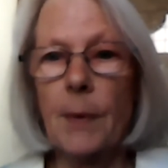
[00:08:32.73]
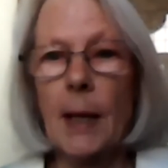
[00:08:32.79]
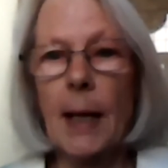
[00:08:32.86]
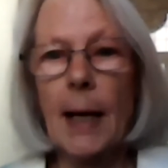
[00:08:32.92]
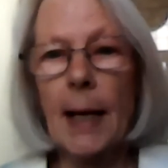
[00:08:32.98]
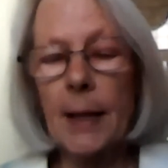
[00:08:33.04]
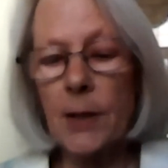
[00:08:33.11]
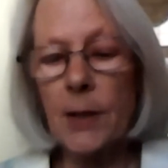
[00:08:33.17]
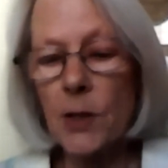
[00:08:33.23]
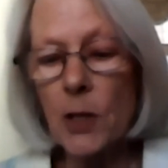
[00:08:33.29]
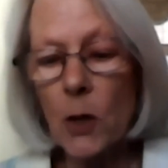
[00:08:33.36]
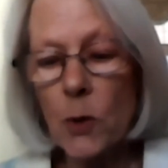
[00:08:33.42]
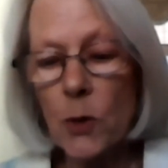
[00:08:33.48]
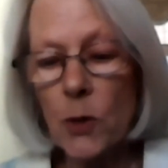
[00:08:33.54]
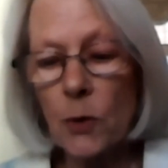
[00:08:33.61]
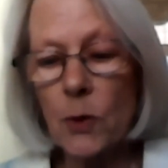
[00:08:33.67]
and a
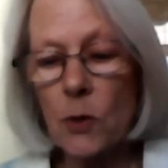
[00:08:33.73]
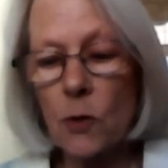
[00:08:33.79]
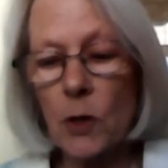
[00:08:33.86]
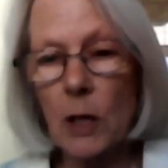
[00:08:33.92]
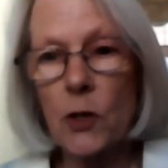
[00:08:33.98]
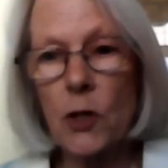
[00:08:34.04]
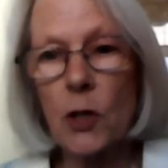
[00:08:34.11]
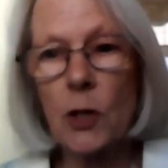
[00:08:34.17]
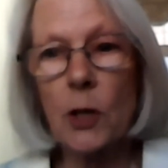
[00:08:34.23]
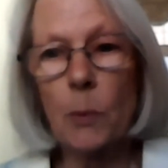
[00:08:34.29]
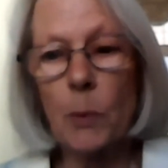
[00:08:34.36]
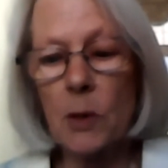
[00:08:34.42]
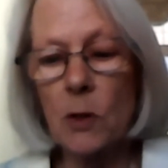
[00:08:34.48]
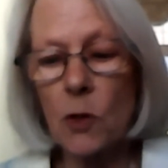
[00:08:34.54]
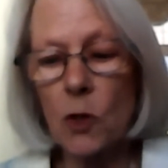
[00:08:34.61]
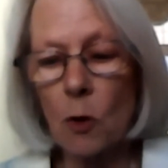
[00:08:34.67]
social structure that was
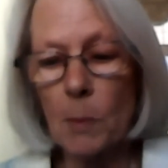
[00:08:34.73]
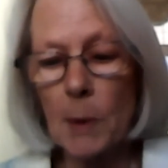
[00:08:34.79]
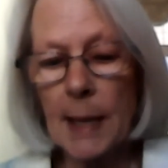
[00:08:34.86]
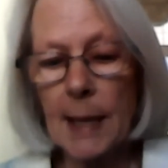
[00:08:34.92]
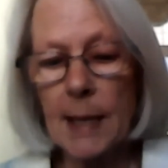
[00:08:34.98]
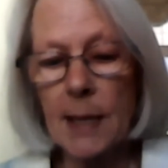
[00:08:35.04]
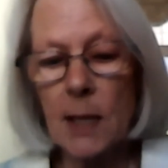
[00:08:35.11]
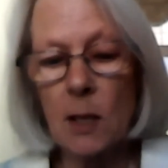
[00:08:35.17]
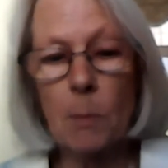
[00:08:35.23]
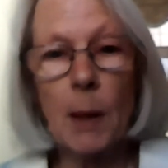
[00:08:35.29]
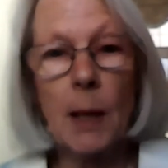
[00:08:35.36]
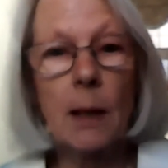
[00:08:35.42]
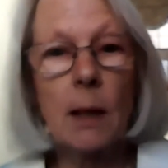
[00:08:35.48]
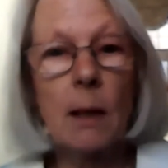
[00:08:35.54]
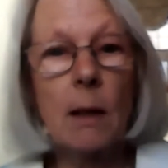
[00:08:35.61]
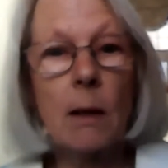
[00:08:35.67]
dominated by
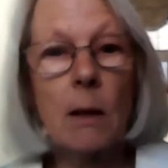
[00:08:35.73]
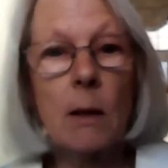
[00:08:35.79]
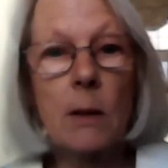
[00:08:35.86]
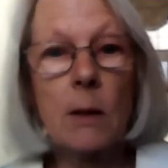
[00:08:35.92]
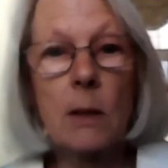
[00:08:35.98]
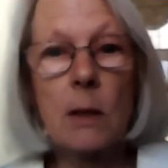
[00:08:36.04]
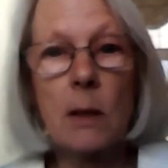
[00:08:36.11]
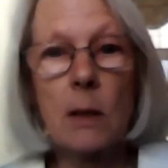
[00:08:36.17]
caste.